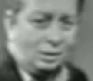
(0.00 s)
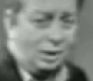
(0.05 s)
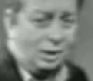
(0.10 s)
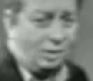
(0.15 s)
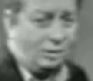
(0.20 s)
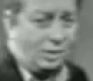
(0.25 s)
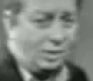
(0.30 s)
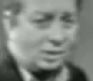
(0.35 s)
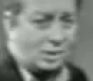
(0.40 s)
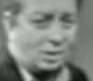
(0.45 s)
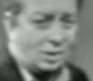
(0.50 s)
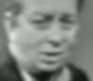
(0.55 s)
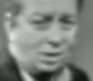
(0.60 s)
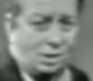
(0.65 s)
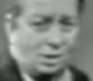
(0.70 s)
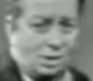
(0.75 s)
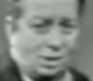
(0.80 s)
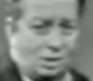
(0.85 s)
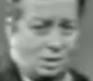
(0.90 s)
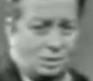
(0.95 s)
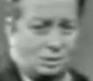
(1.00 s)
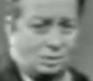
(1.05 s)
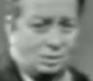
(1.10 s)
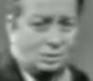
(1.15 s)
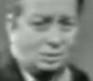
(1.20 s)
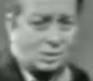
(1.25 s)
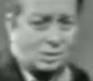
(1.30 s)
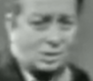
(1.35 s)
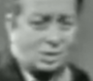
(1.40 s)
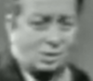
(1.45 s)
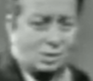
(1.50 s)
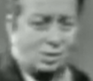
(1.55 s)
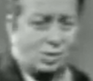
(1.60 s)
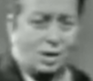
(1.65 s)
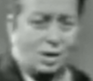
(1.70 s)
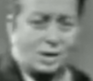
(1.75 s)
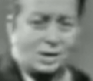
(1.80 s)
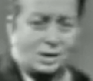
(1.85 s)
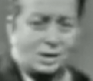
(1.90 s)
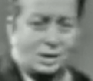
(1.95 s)
Love is gone, so
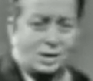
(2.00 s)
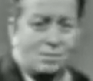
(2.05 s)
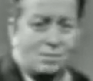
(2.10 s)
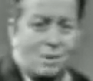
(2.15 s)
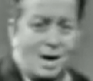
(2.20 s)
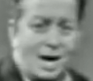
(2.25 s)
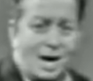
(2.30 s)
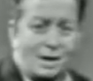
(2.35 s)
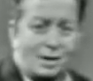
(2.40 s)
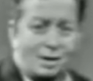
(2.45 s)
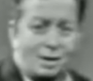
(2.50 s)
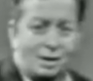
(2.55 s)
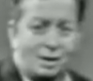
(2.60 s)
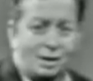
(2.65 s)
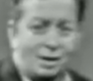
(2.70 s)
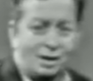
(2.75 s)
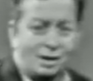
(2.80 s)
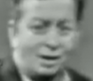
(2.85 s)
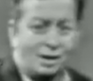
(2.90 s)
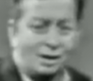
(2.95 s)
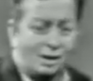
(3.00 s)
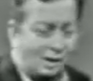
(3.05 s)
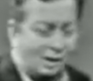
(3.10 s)
what can matter?